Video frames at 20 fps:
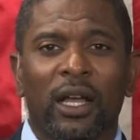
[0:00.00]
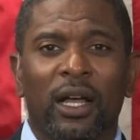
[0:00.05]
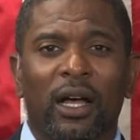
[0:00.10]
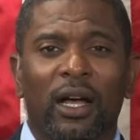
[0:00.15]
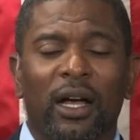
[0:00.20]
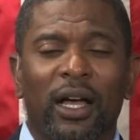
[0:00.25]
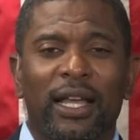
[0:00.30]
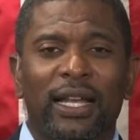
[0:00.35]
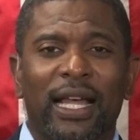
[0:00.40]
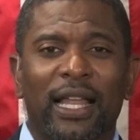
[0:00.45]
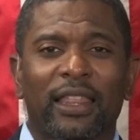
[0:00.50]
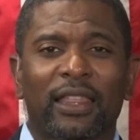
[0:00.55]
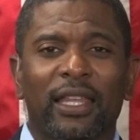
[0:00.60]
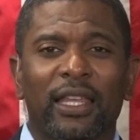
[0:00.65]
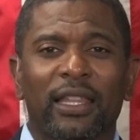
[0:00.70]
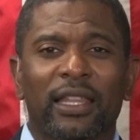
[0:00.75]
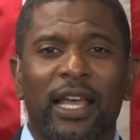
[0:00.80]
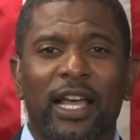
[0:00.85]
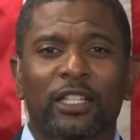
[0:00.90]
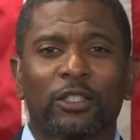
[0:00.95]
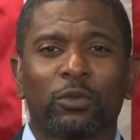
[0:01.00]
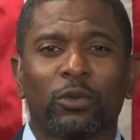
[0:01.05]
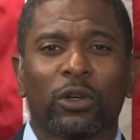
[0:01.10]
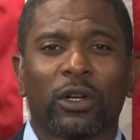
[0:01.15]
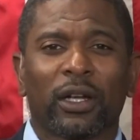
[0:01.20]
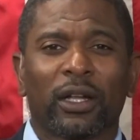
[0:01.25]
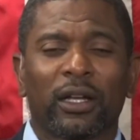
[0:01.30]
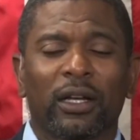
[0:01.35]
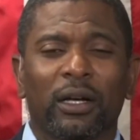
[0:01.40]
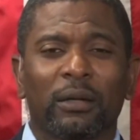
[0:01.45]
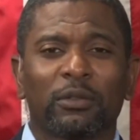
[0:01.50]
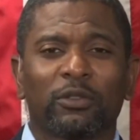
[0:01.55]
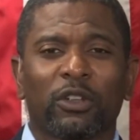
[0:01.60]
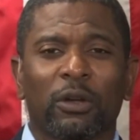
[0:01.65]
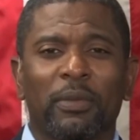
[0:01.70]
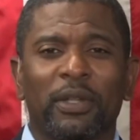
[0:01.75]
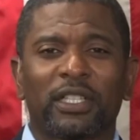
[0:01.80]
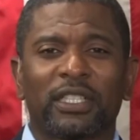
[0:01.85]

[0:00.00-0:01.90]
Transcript: And I think that's where it comes from.